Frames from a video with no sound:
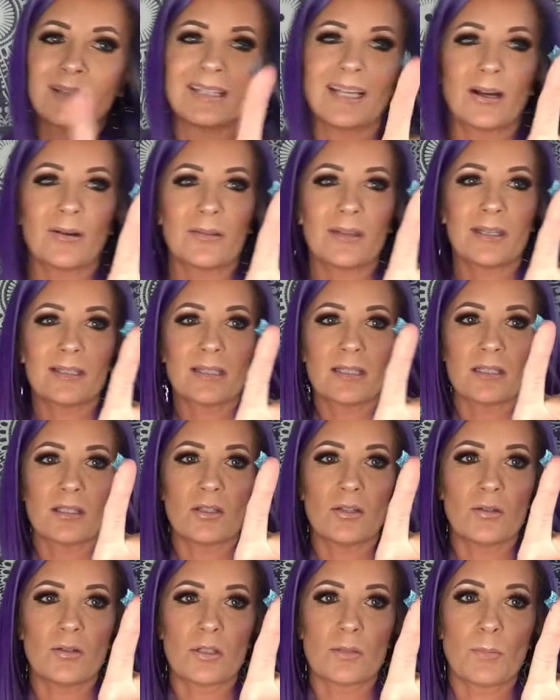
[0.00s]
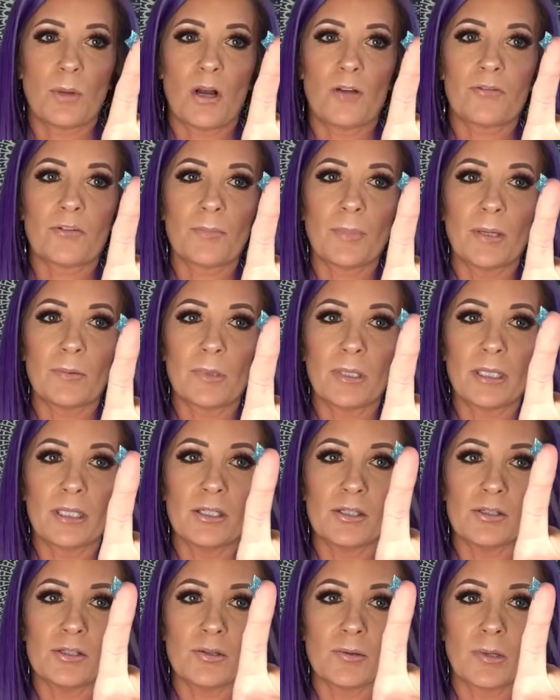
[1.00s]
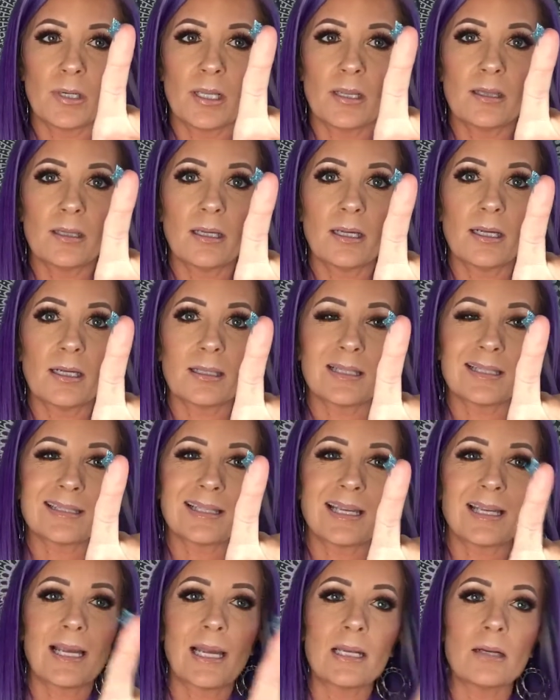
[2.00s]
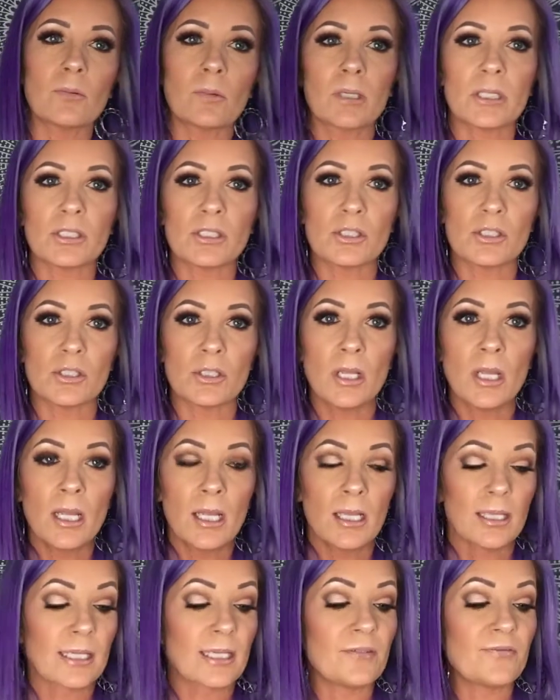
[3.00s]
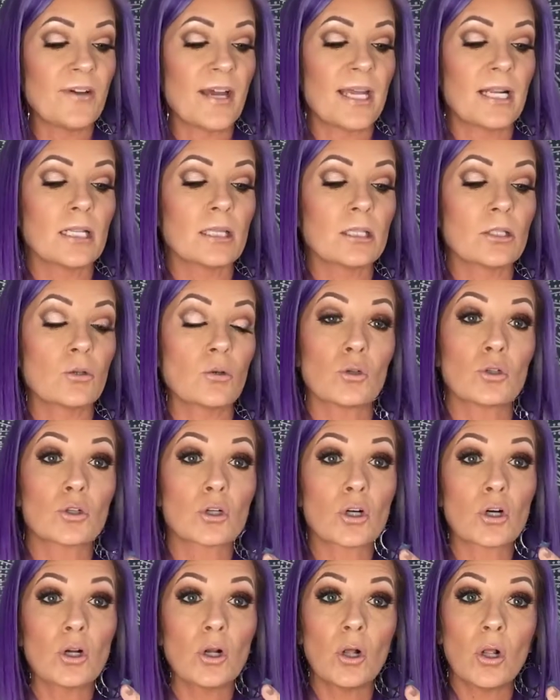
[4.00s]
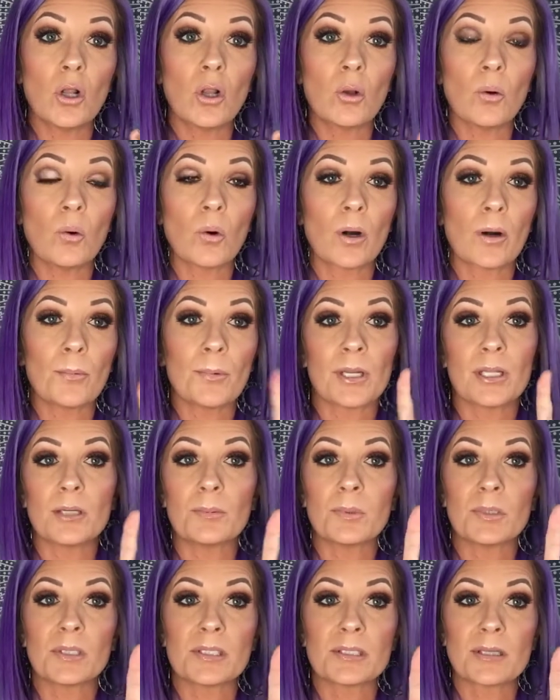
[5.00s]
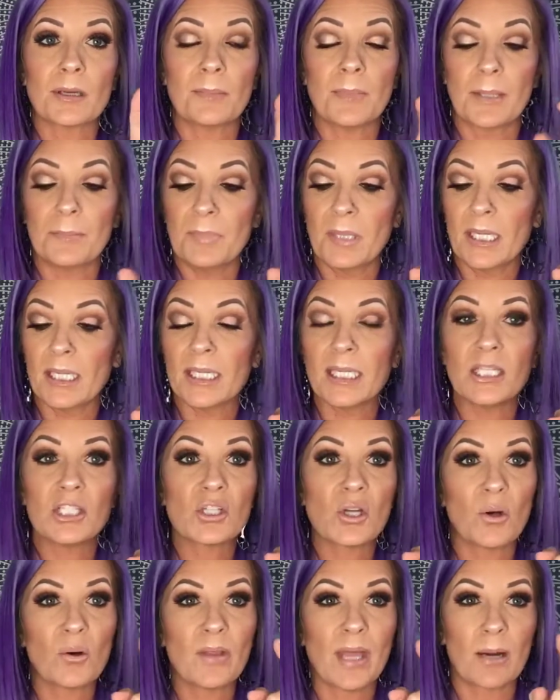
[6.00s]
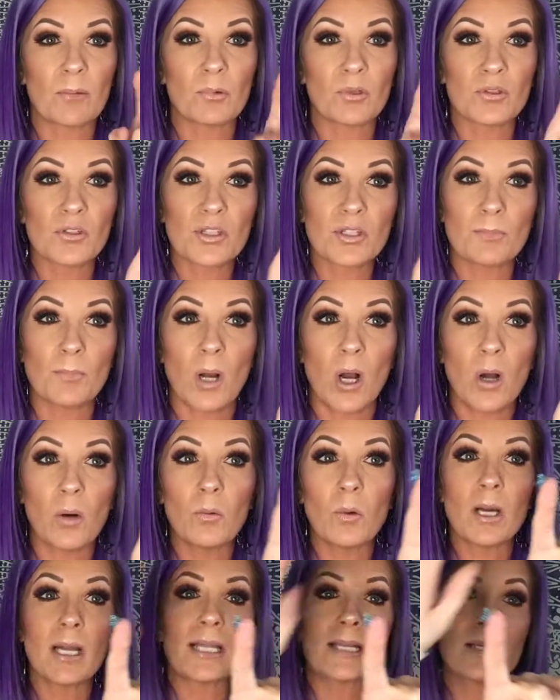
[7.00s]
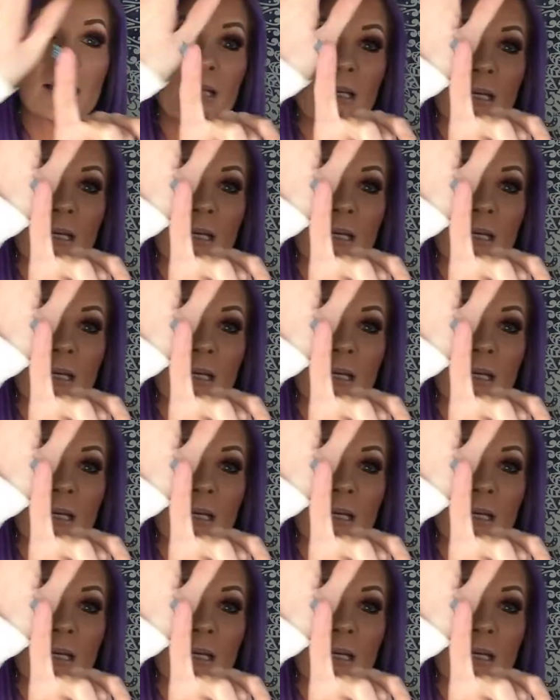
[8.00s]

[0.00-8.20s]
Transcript: and now this is too small for me really to do anything, unless I kind of wanted to, like if I had a little girl or I wanted to put this on my pinky toe, that real small one,